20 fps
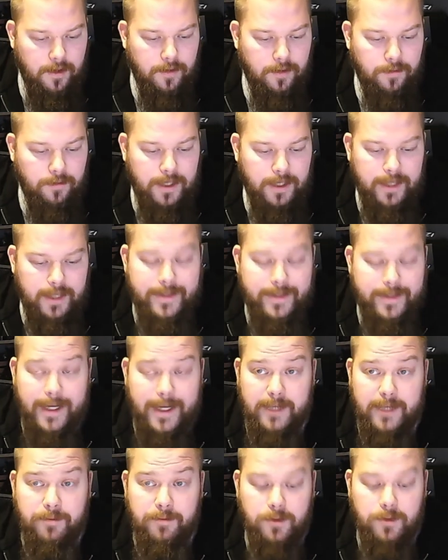We need
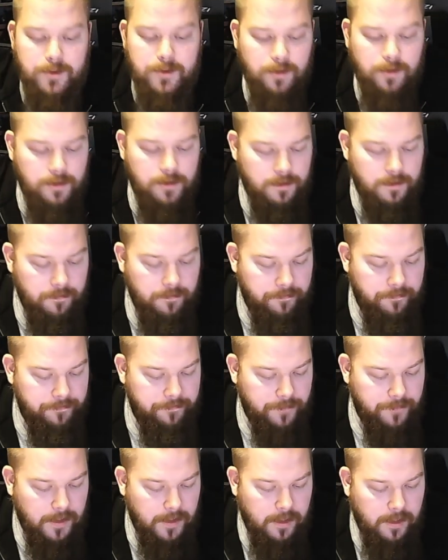Catapult Troll.
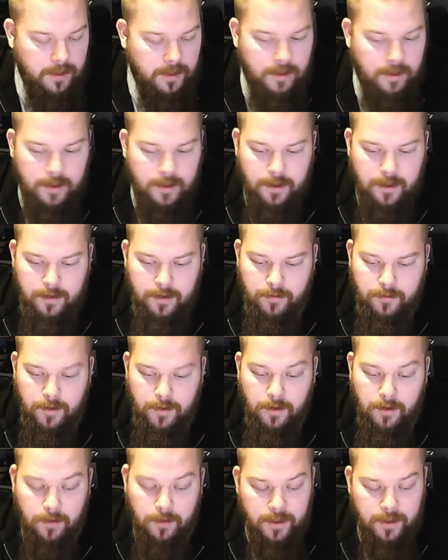We
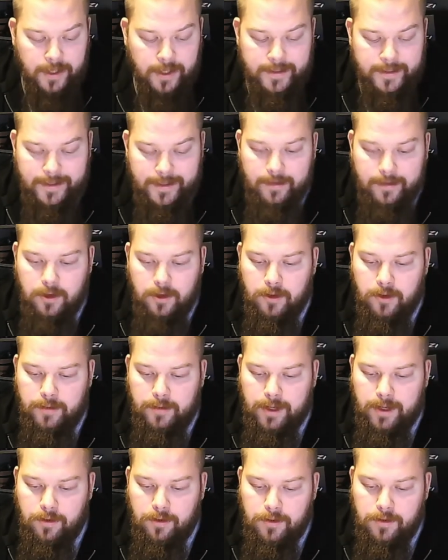are getting the
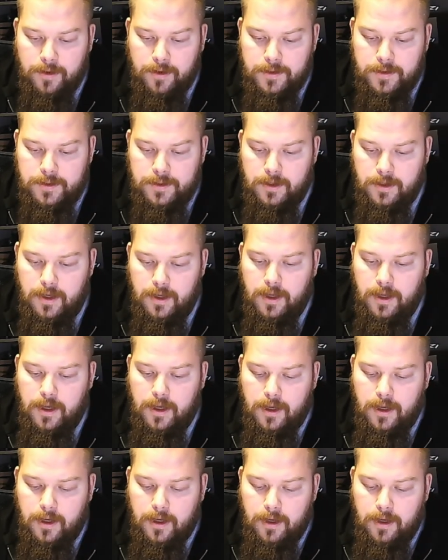Gundabad Orcas.
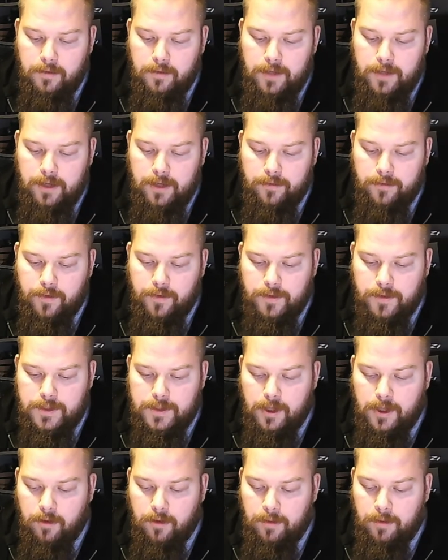We need, of course, the
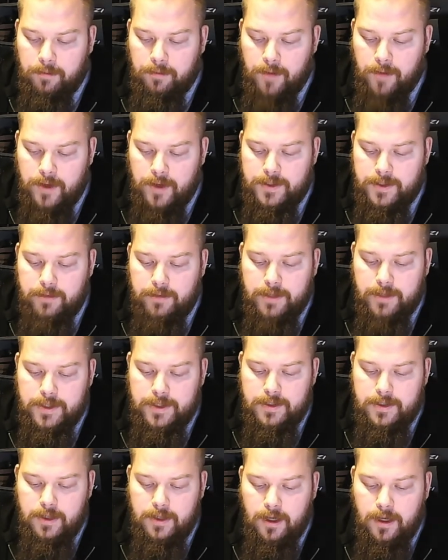Goblin
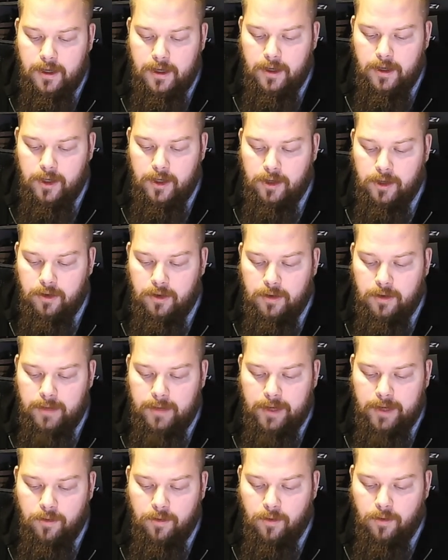Mercenaries,
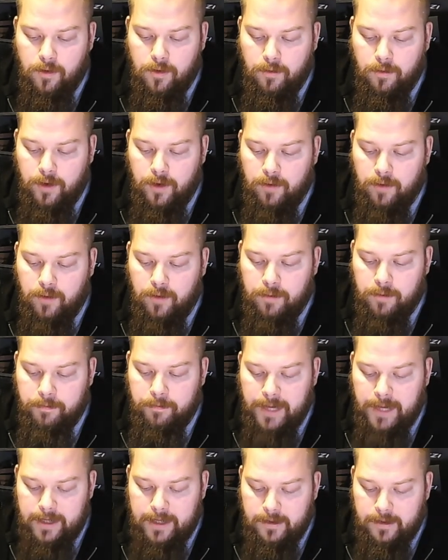Gundabad Orc Warrior with
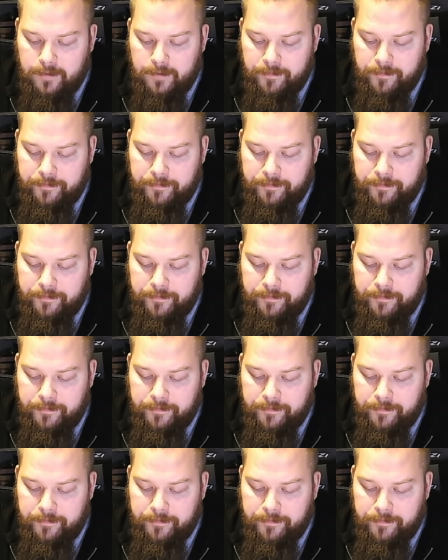Banner.